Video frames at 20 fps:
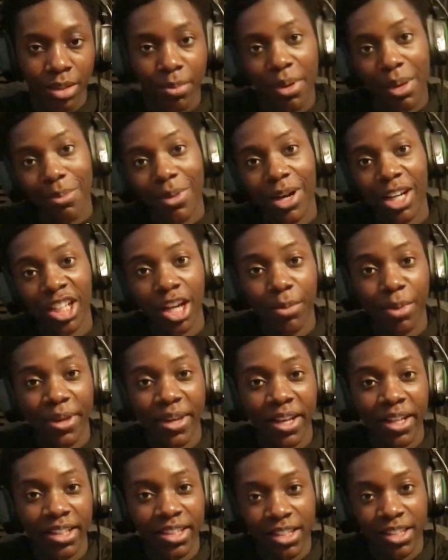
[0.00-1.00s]
to be my
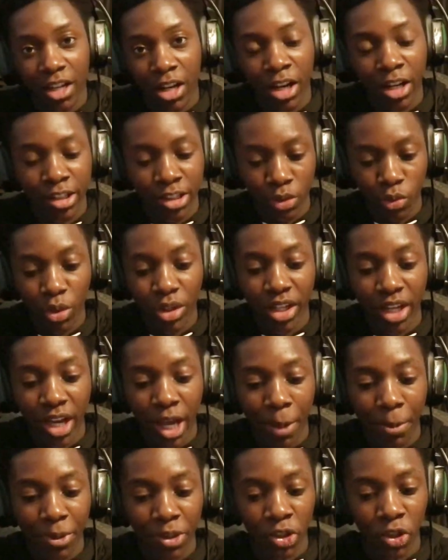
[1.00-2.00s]
lobby in uh, Squid
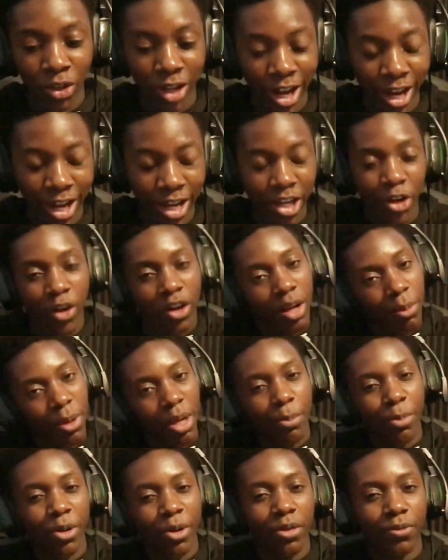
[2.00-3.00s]
Game, so that, you know, it could
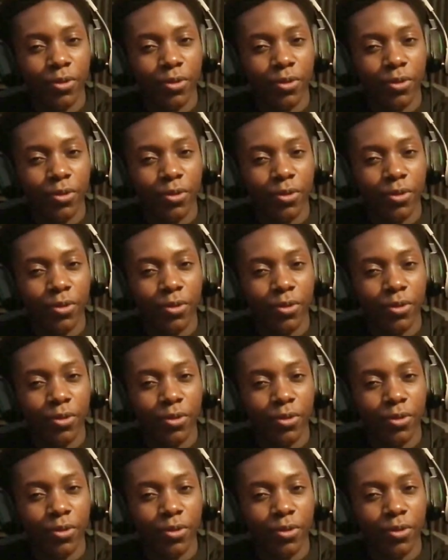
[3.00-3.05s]
be pretty